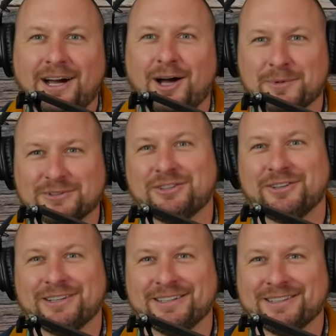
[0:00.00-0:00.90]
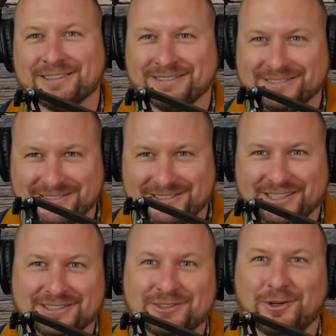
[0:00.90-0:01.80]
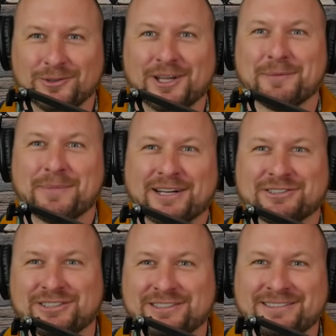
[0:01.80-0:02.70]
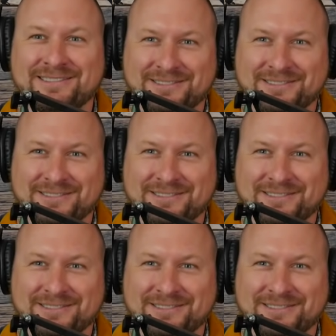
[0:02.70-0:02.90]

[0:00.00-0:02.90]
opportunity to just hold that passion